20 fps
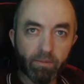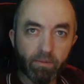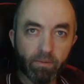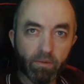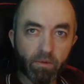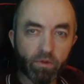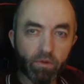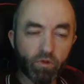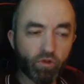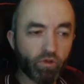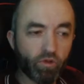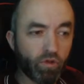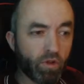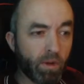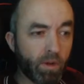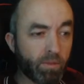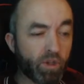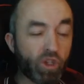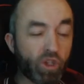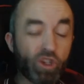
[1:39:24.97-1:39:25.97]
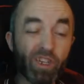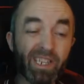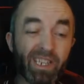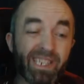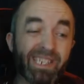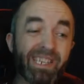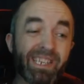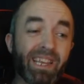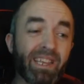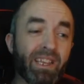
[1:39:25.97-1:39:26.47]
So I'm just going to
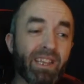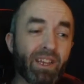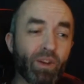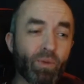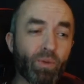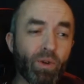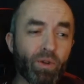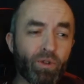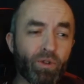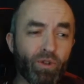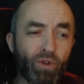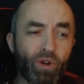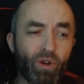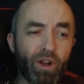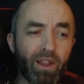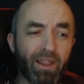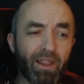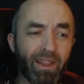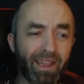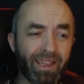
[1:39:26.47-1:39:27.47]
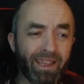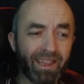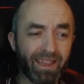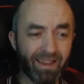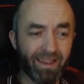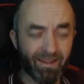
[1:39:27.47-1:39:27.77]
sit here while you all like it.